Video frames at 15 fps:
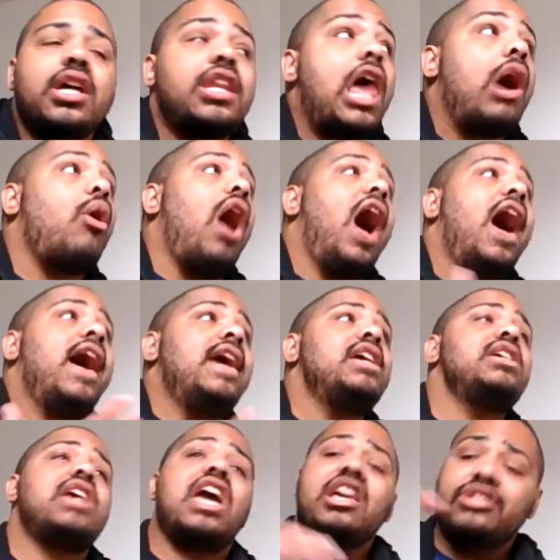Now,
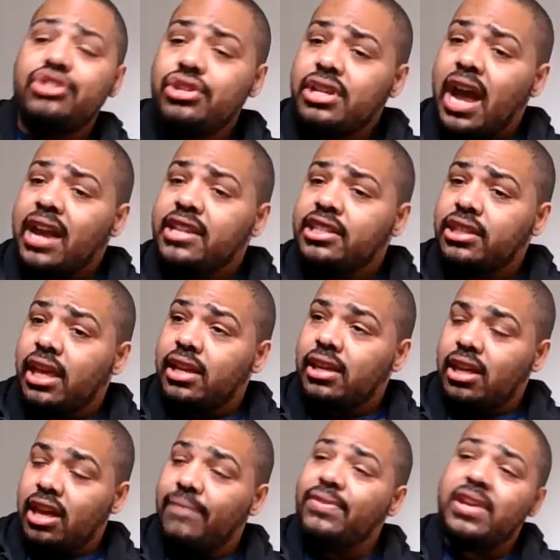I asked you guys,
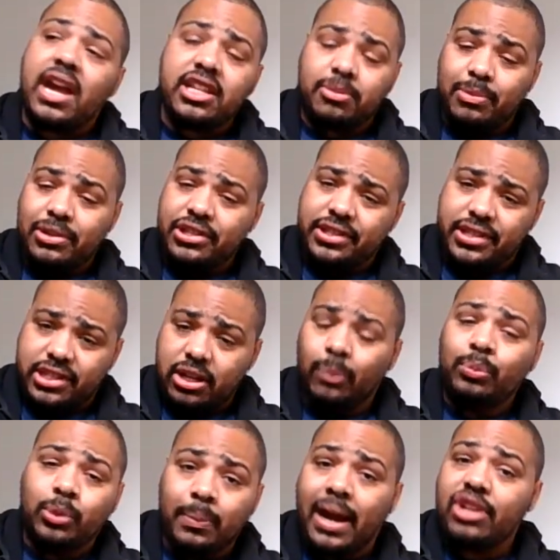if you guys sub
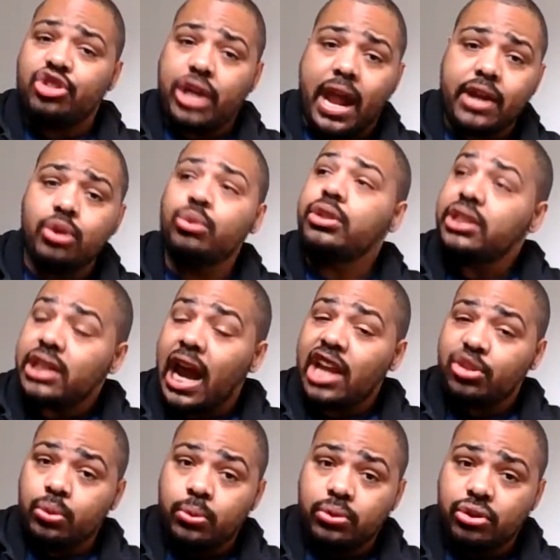to my channel, you
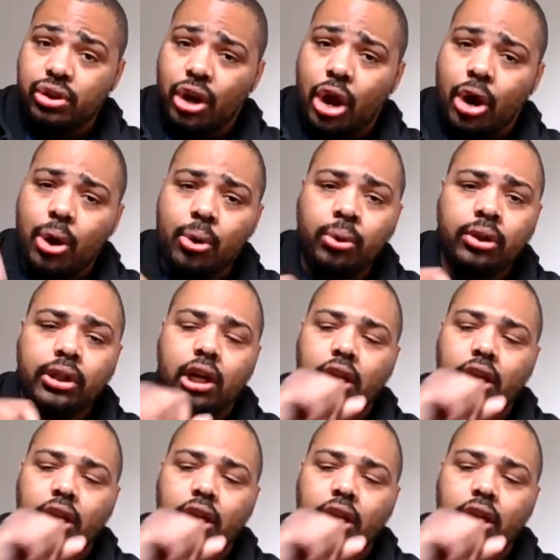guys would know.